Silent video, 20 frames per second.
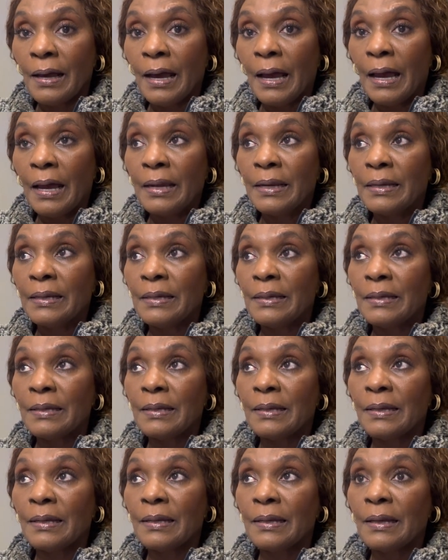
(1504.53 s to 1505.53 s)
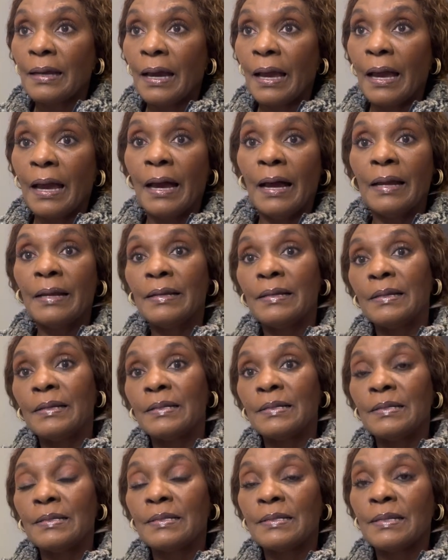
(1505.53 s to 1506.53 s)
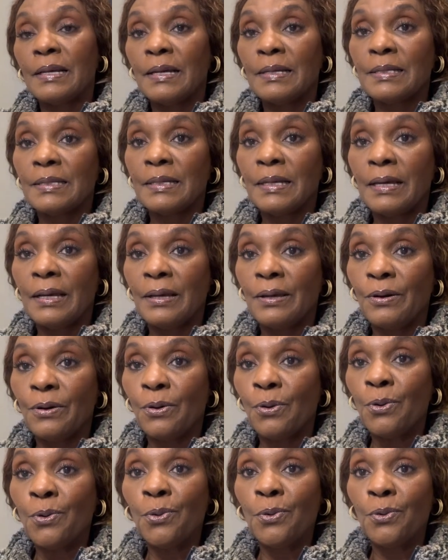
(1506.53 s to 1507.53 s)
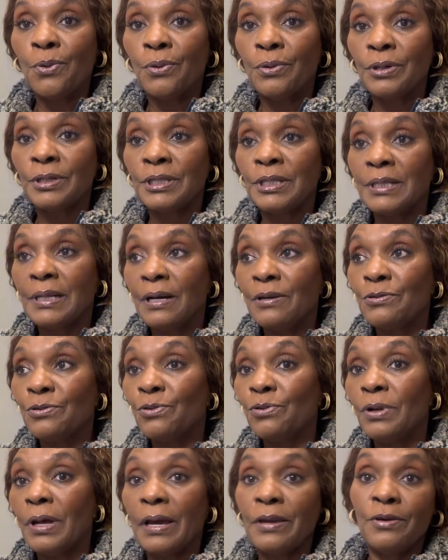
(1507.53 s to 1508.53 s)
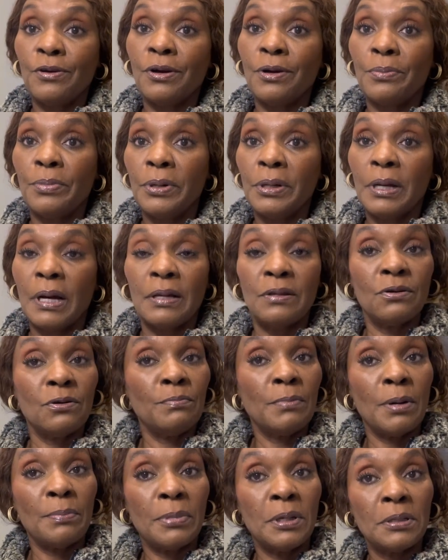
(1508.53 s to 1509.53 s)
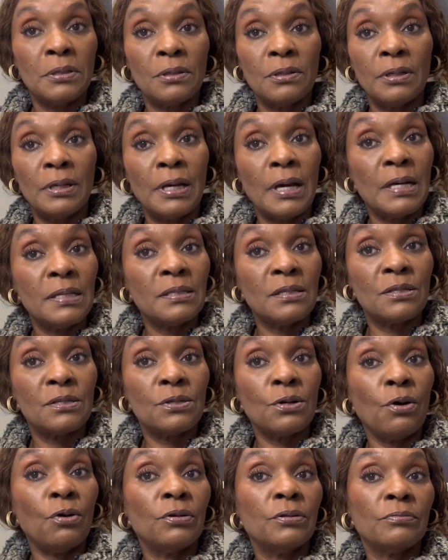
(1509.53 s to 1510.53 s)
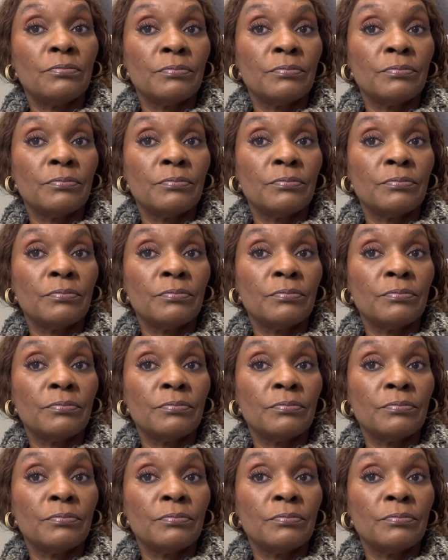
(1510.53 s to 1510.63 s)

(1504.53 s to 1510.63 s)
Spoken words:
And I had the sister say, oh, she now told her younger brother, I told my pastor he has a son.